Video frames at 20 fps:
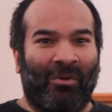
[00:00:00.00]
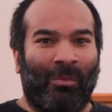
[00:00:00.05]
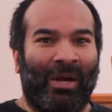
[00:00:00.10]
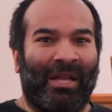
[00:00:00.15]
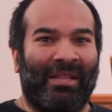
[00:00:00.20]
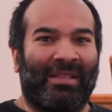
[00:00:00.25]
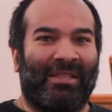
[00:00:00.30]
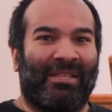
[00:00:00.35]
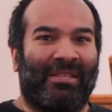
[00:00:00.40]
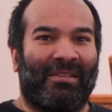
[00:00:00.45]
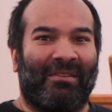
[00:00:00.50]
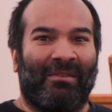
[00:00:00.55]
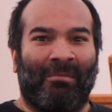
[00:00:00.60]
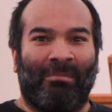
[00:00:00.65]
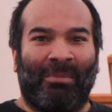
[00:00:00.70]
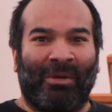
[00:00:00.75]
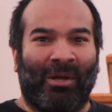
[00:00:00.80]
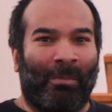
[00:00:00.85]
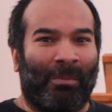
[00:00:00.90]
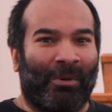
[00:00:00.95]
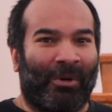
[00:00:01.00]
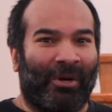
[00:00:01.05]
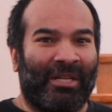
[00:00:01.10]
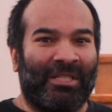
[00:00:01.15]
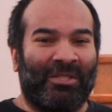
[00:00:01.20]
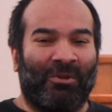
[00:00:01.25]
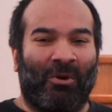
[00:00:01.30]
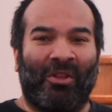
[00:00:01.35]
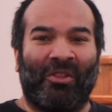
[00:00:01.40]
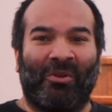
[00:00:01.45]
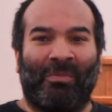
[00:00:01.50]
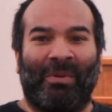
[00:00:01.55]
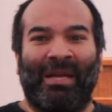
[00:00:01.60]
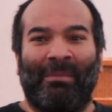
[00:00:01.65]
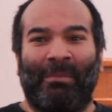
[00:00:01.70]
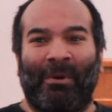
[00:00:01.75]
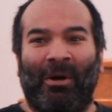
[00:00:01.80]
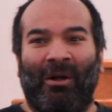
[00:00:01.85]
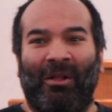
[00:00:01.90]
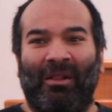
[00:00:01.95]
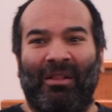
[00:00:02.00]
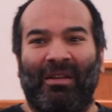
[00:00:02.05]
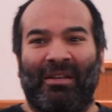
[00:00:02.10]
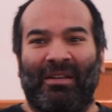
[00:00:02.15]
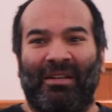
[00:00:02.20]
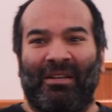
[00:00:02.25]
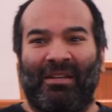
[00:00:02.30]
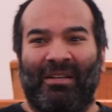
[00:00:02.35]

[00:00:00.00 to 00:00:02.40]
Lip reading: with Bill Perkins or other people,